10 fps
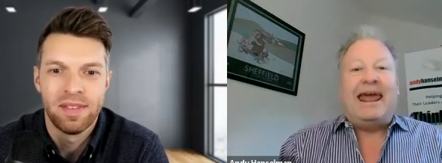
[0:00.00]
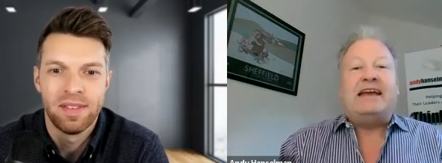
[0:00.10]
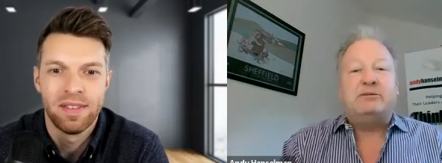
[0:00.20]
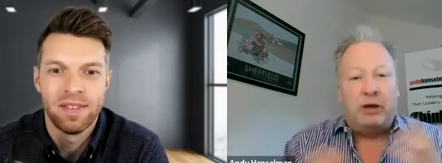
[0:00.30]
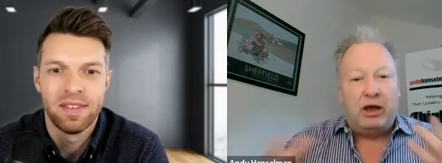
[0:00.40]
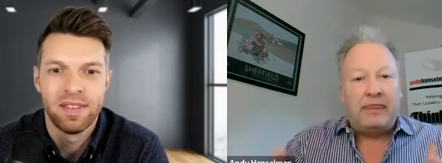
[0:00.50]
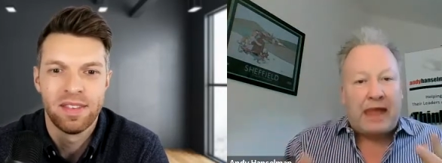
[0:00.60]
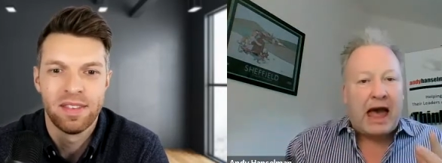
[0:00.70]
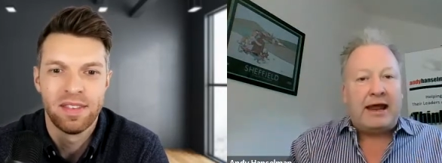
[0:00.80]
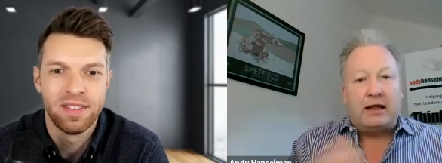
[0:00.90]
Speaker 1: an expert in
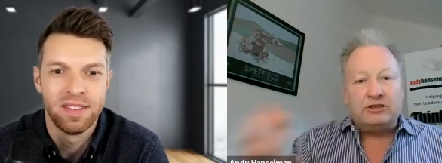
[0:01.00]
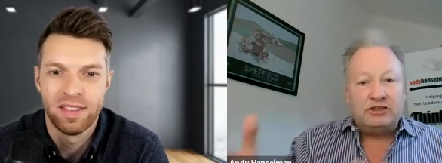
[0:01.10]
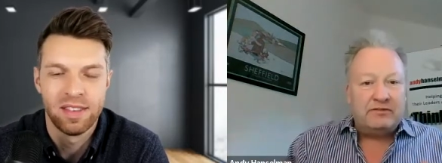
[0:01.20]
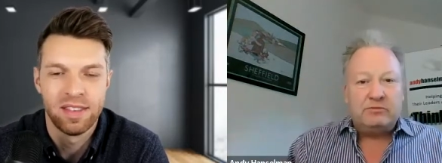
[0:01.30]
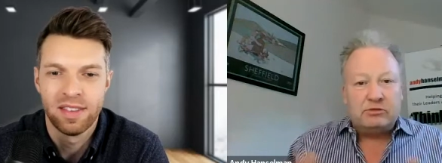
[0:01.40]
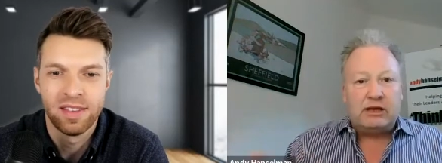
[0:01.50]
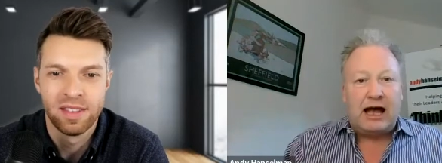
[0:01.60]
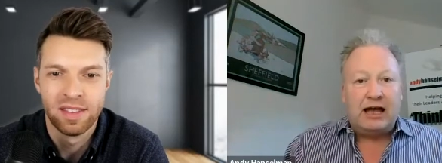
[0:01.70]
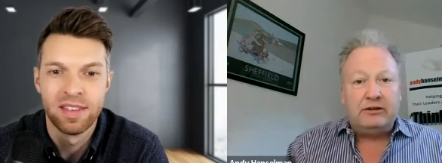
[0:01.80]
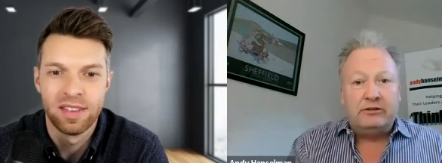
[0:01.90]
that, and I'll just give them some
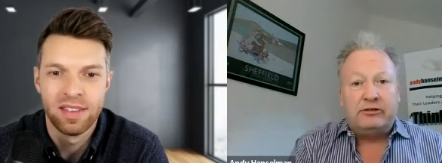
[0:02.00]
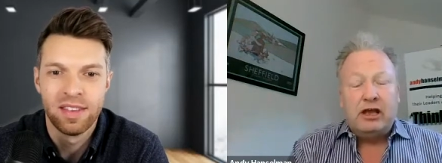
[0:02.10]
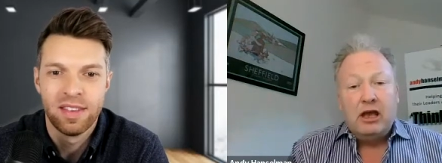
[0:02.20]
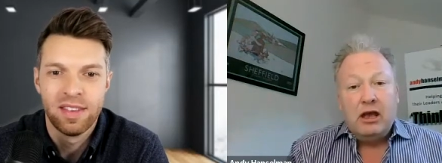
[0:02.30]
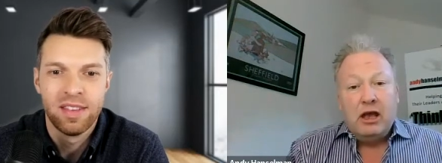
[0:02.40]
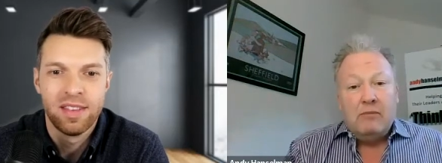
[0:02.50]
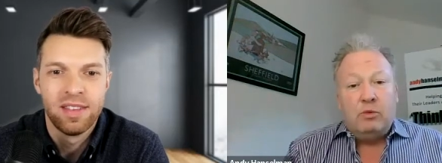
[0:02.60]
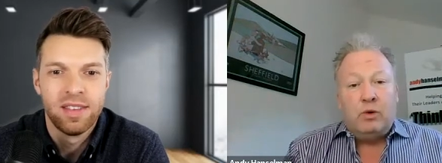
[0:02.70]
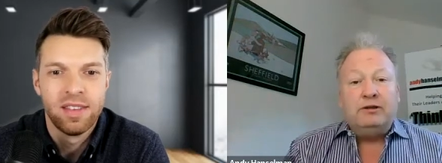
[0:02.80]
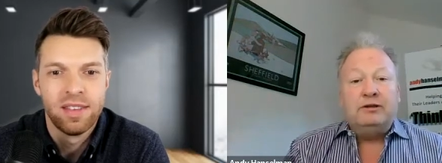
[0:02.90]
guidance. But
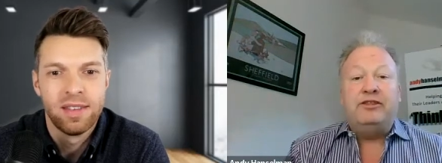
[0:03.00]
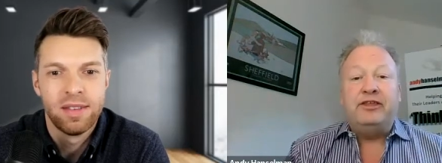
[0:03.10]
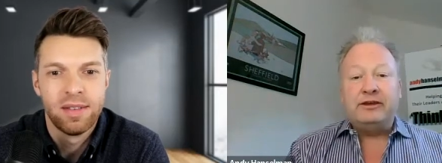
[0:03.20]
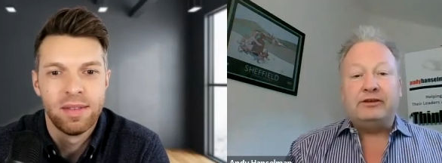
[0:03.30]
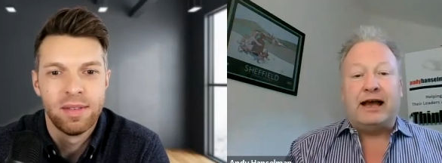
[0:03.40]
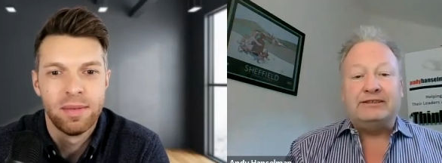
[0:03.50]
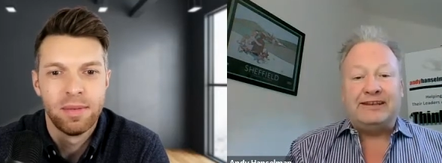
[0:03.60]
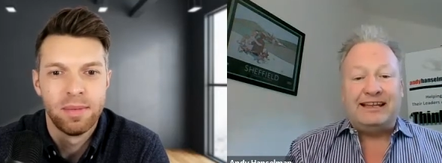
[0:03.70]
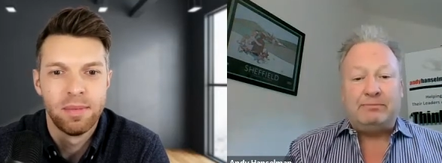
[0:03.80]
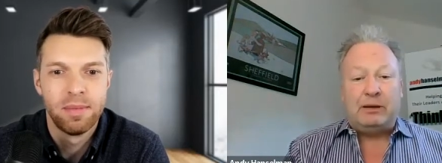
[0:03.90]
one of the things that I say
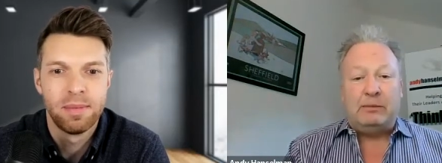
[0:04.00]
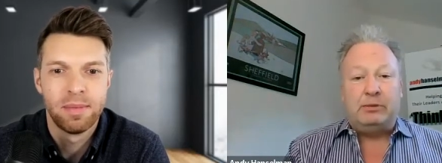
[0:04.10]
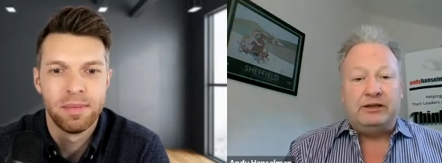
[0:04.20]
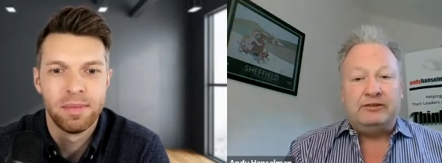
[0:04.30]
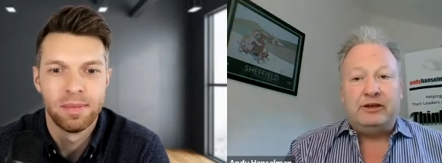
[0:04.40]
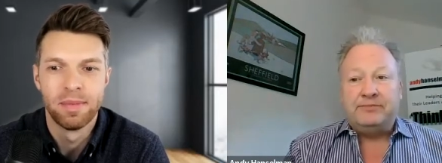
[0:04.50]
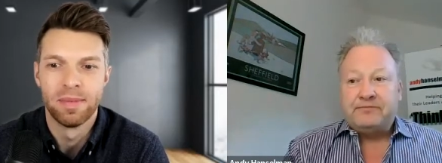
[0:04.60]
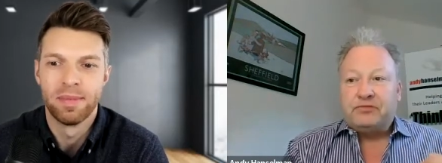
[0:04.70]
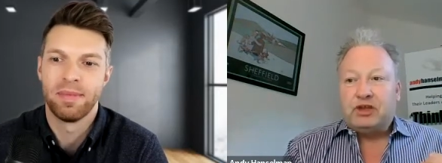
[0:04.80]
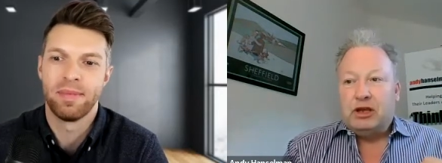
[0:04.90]
to people is that
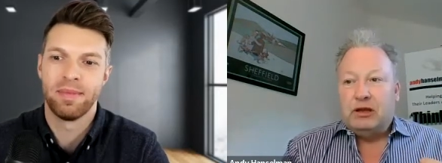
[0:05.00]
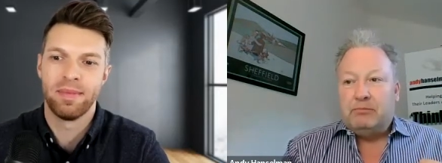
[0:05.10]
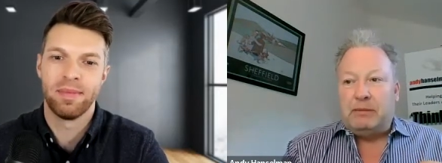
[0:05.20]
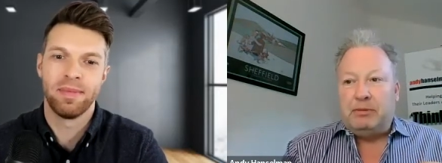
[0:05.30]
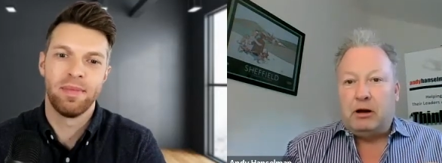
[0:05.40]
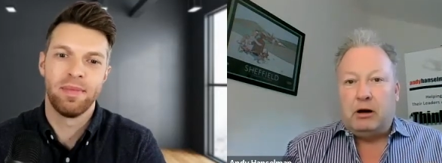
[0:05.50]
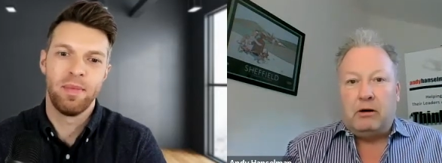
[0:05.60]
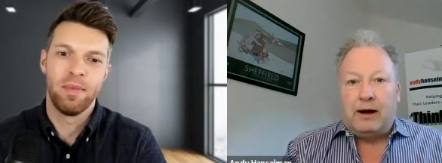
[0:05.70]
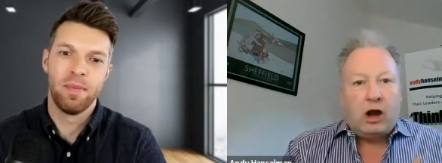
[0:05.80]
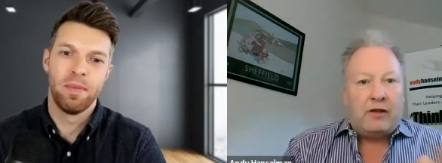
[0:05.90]
people go, oh,
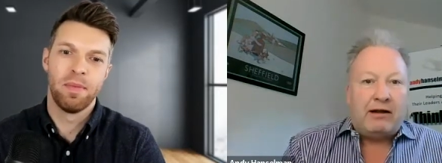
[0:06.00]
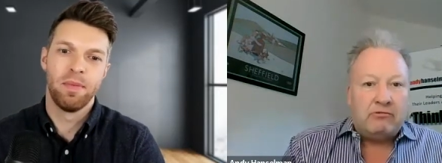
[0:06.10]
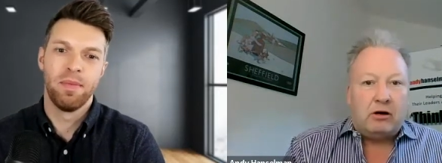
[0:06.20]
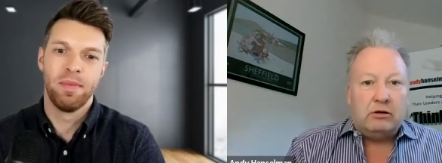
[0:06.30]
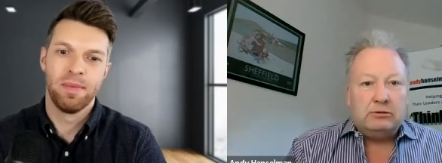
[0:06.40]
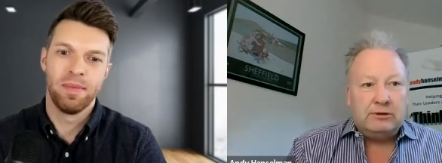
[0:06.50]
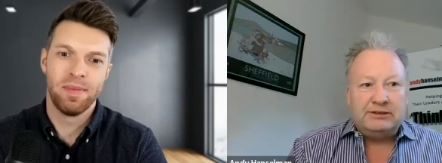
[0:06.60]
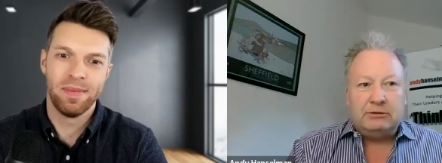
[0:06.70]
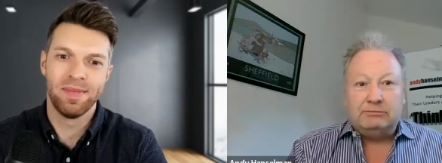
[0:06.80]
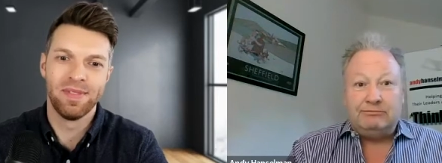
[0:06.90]
I got that wrong. Well, I say,
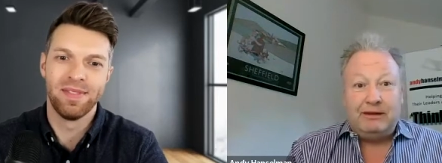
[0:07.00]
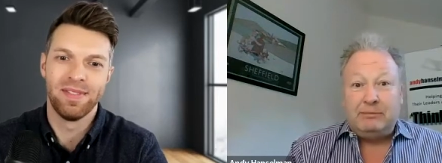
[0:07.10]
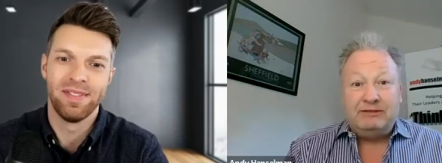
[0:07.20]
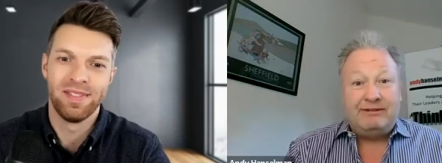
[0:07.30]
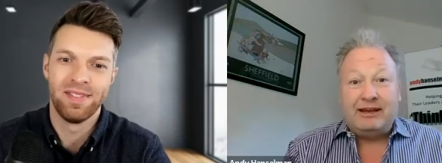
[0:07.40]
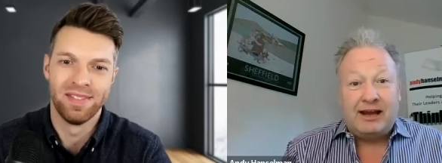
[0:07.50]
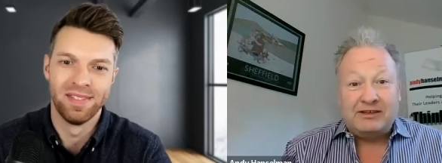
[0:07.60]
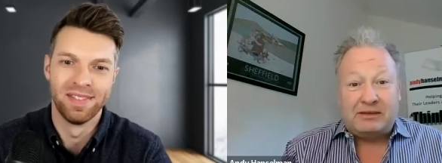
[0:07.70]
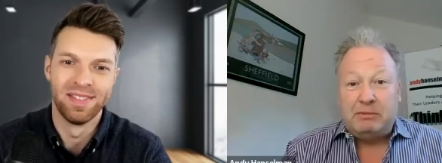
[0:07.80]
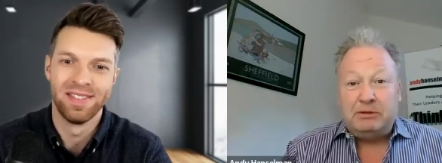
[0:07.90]
well, people didn't recognize
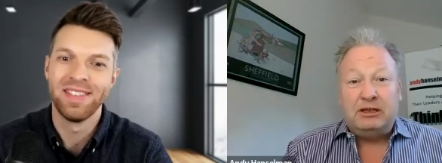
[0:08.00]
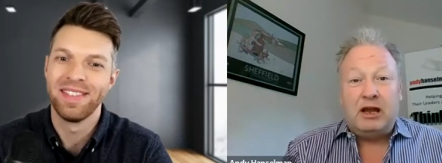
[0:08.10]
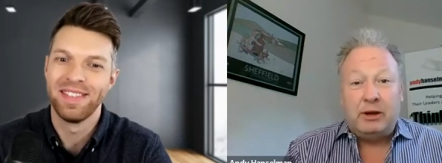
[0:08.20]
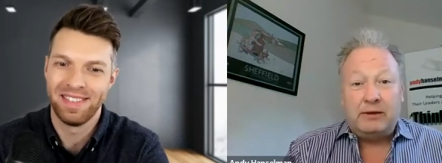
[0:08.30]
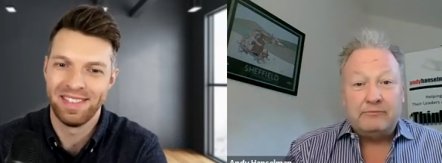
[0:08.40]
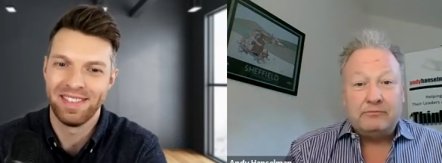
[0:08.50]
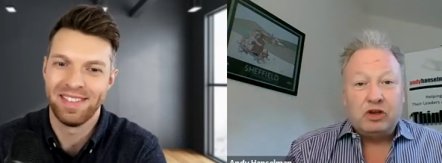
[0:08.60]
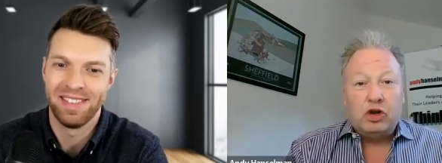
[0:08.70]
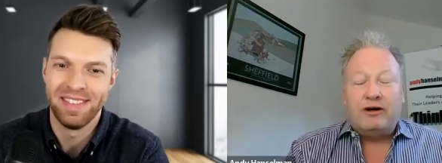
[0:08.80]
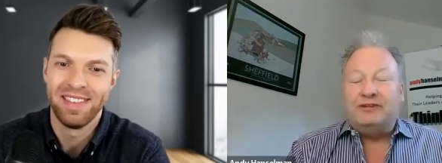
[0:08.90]
that. People didn't know it.
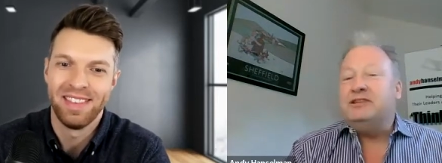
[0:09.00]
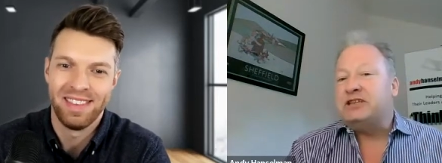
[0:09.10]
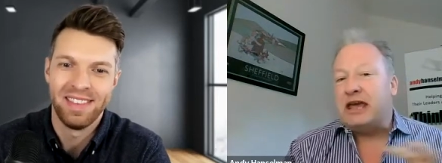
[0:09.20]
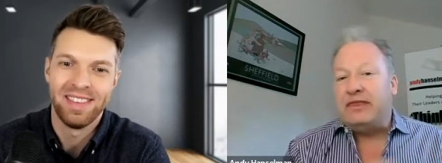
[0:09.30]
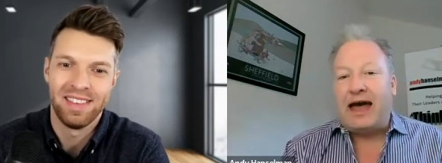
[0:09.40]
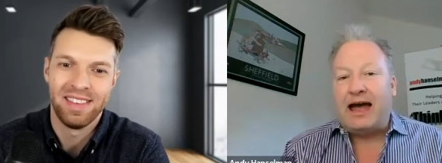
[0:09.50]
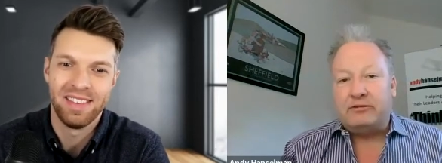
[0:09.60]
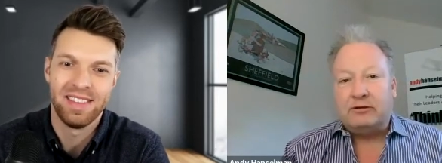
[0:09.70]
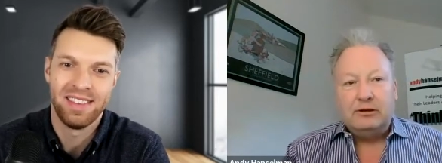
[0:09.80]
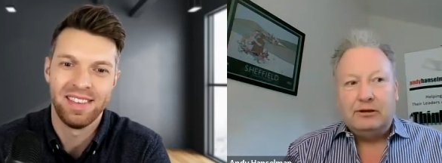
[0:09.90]
Or, I didn't say that.
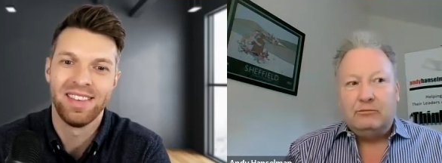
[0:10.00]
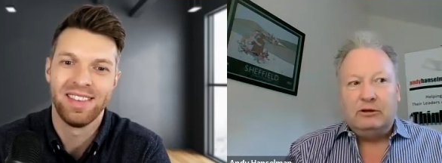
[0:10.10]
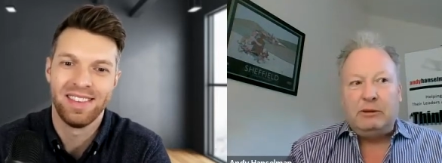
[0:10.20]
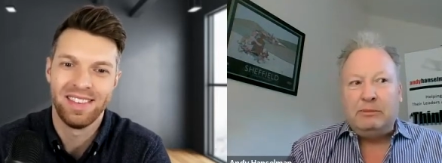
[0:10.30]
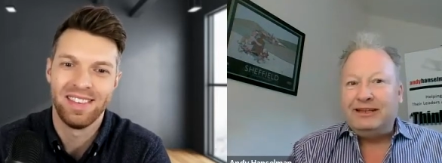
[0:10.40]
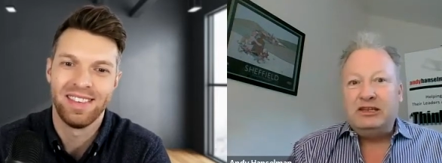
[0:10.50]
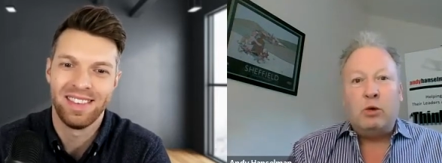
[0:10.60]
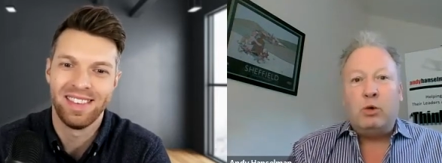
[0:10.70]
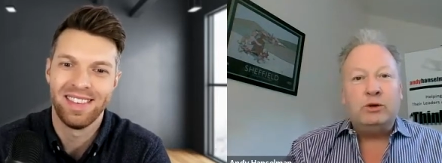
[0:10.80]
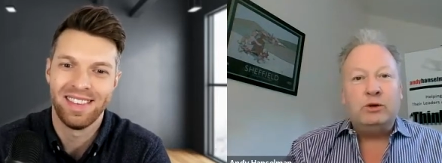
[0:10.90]
Well, people didn't know
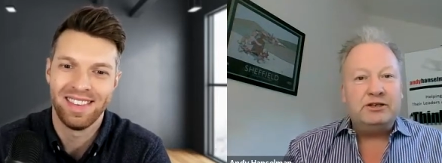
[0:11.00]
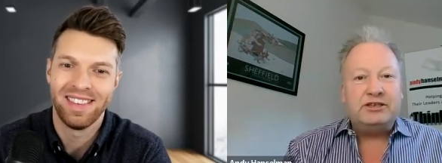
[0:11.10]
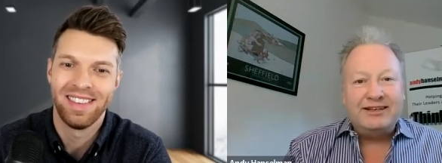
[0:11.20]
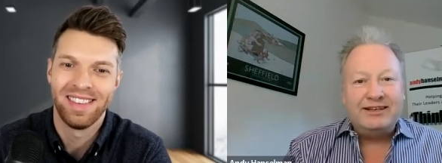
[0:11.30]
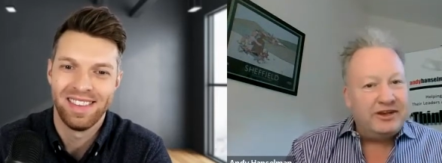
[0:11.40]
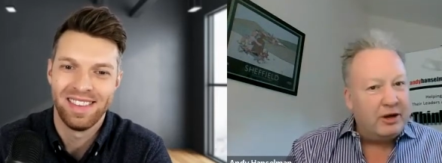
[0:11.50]
what you were going to say, so they